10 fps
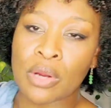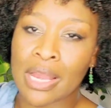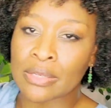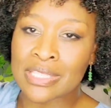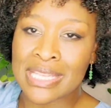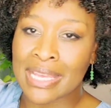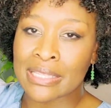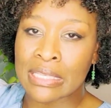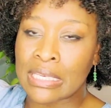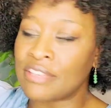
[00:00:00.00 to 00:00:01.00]
You're outside
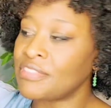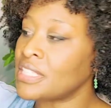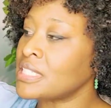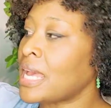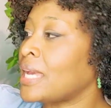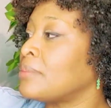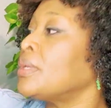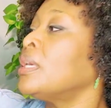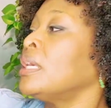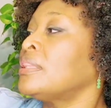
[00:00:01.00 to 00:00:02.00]
in the evening time.
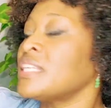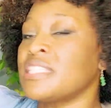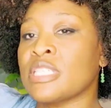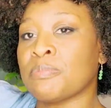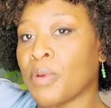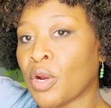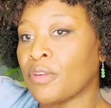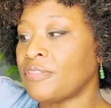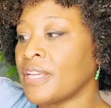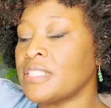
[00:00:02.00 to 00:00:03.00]
This is
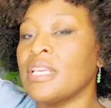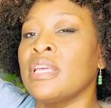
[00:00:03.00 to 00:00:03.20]
perfect.